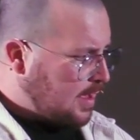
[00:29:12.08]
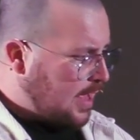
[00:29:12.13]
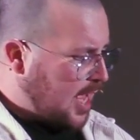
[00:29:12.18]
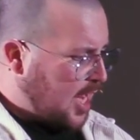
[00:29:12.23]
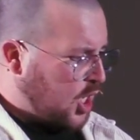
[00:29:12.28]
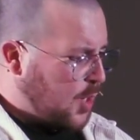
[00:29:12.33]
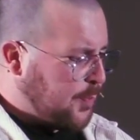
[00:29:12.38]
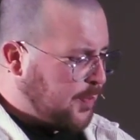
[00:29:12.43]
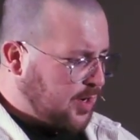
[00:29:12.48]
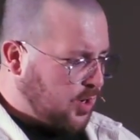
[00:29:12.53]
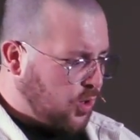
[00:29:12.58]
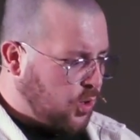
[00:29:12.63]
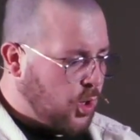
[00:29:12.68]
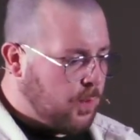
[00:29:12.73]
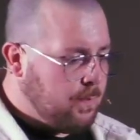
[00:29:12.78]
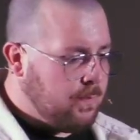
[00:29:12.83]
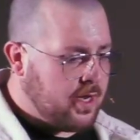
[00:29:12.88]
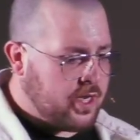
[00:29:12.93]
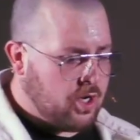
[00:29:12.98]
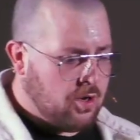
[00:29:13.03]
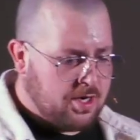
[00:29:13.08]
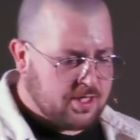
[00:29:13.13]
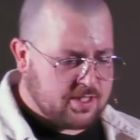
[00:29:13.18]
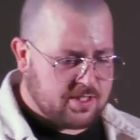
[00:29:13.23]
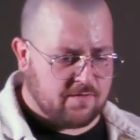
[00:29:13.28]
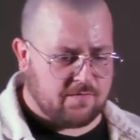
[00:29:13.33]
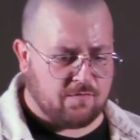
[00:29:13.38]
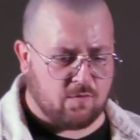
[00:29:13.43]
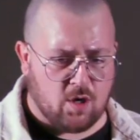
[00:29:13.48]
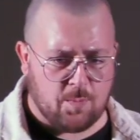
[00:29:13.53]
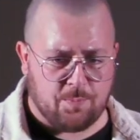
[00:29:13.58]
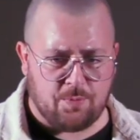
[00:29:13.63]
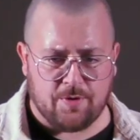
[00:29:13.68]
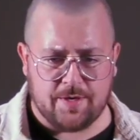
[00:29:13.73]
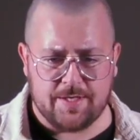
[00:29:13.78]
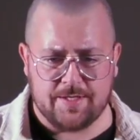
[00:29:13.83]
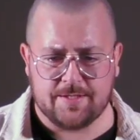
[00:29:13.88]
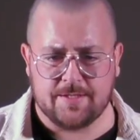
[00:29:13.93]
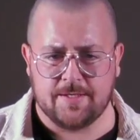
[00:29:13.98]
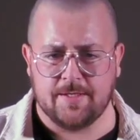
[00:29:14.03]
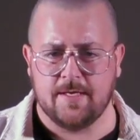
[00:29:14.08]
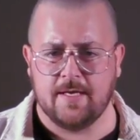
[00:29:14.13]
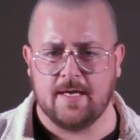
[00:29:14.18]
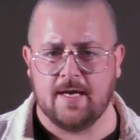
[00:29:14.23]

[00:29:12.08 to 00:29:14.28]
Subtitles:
I grew up in a home, youngest of four boys.